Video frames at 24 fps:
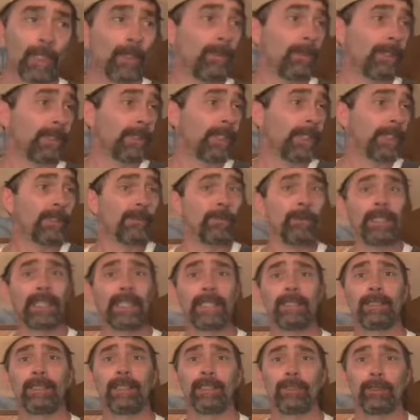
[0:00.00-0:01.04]
We
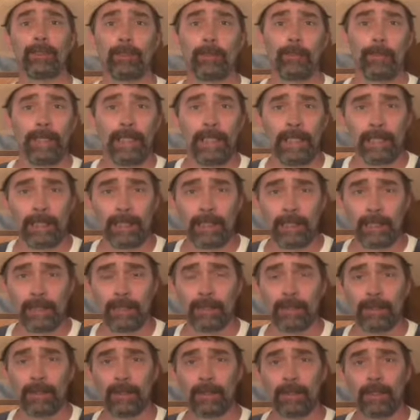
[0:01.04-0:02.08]
get disobedient.
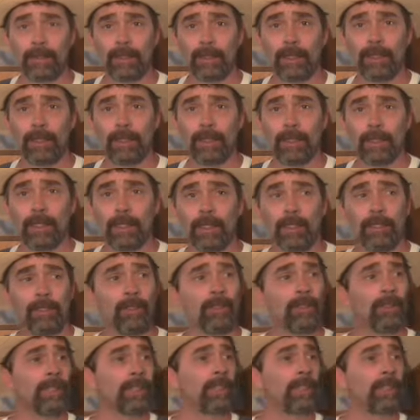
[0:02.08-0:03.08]
You know,